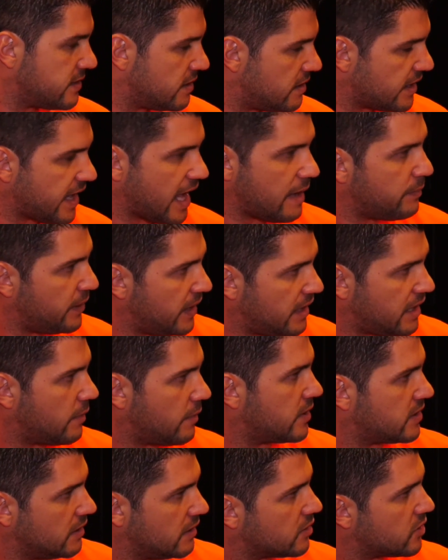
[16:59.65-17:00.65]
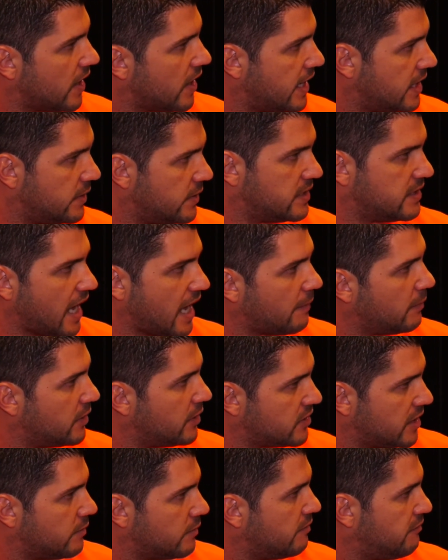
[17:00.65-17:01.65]
in the gameplay that we're still trying to
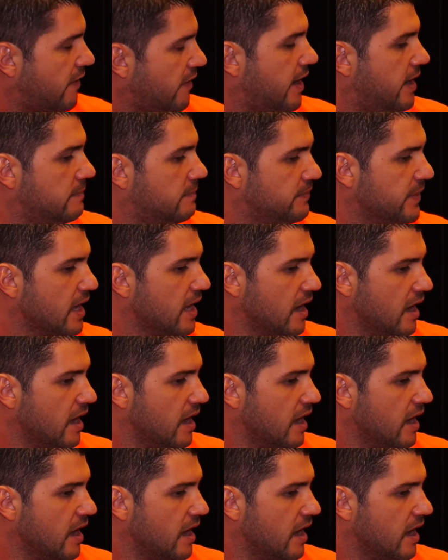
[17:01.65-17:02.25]
establish and refine.